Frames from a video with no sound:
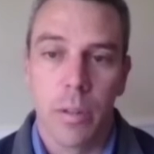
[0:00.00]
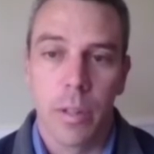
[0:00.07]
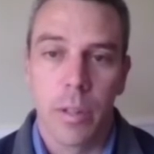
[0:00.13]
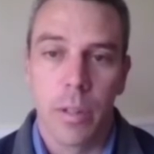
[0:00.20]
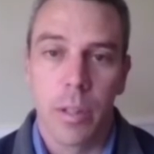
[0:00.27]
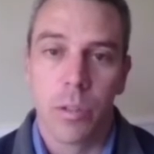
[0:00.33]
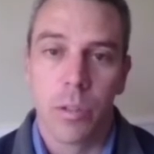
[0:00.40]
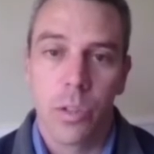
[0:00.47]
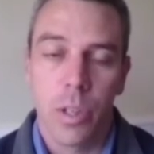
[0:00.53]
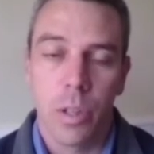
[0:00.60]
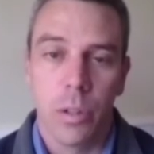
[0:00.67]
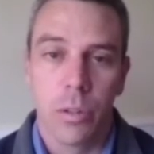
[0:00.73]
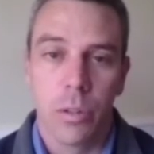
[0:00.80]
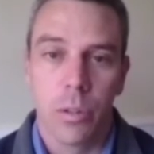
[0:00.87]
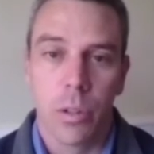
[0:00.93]
that they could
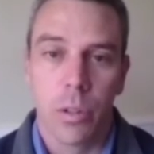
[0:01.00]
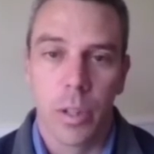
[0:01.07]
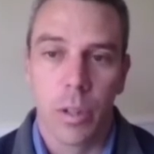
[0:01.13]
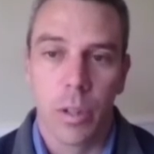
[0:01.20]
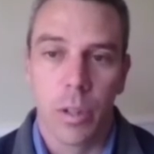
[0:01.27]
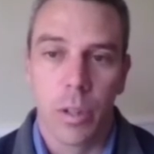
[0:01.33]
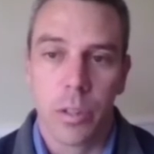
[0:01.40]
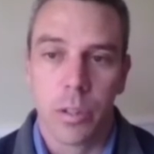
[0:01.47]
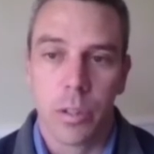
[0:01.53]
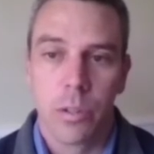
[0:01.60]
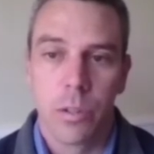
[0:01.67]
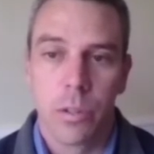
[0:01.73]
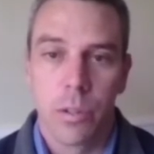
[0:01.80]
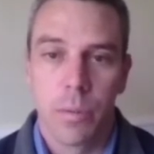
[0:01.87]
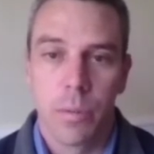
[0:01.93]
sell to
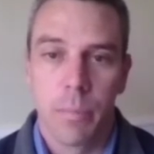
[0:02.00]
cardiologists.